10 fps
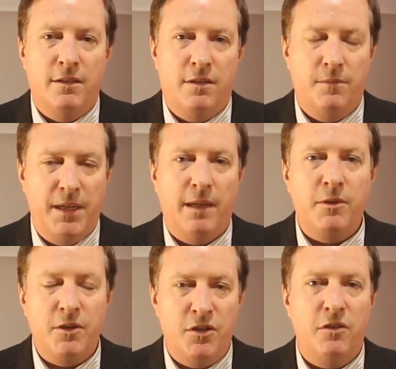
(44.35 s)
to be able
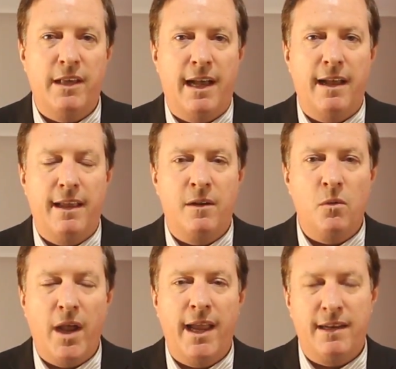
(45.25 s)
to do that in a
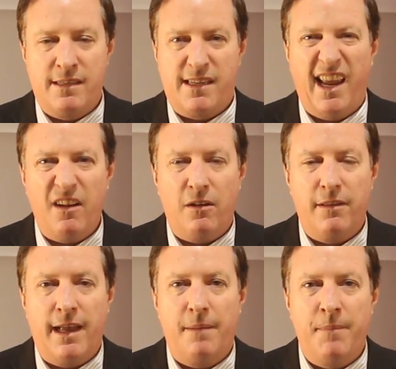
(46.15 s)
way, in a scale
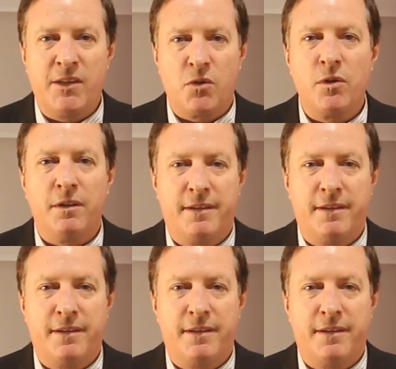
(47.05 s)
that makes a real